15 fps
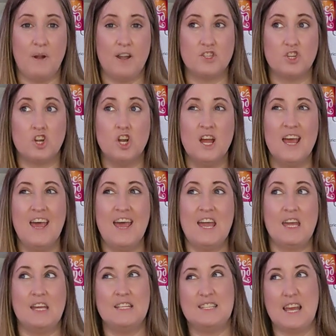pressure,
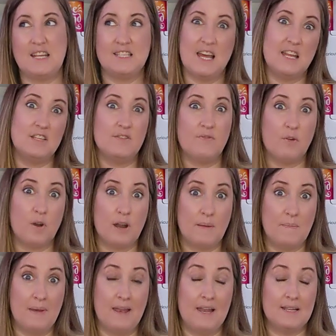it can take 10 to 40
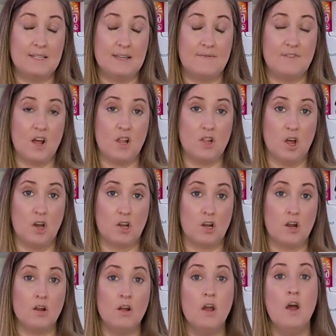minutes, if not
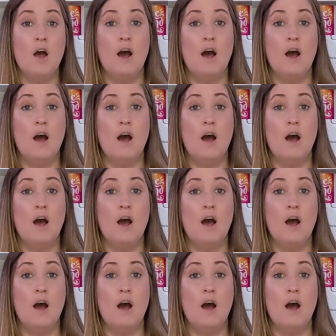longer.